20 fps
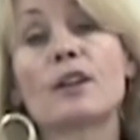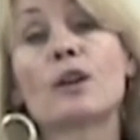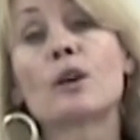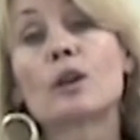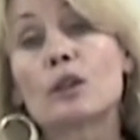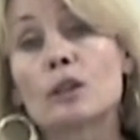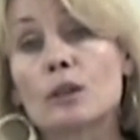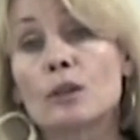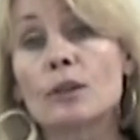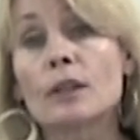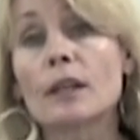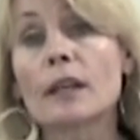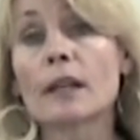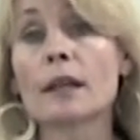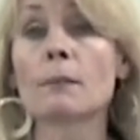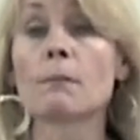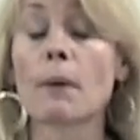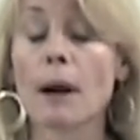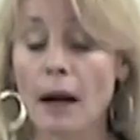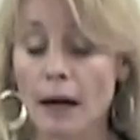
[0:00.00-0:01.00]

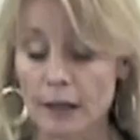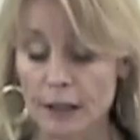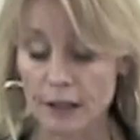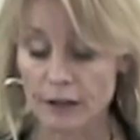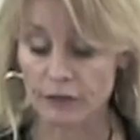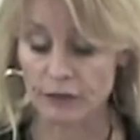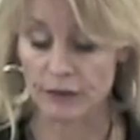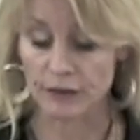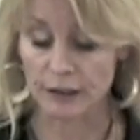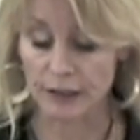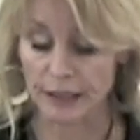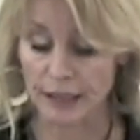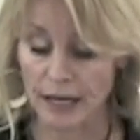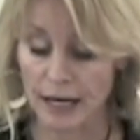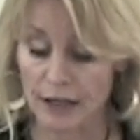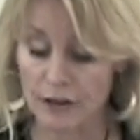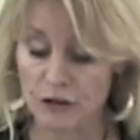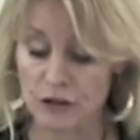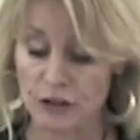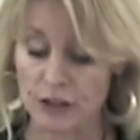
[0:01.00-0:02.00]
including party
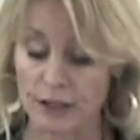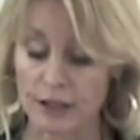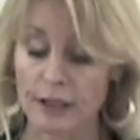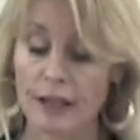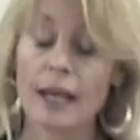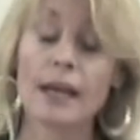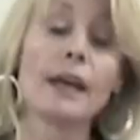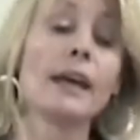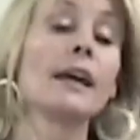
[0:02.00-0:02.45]
affiliation.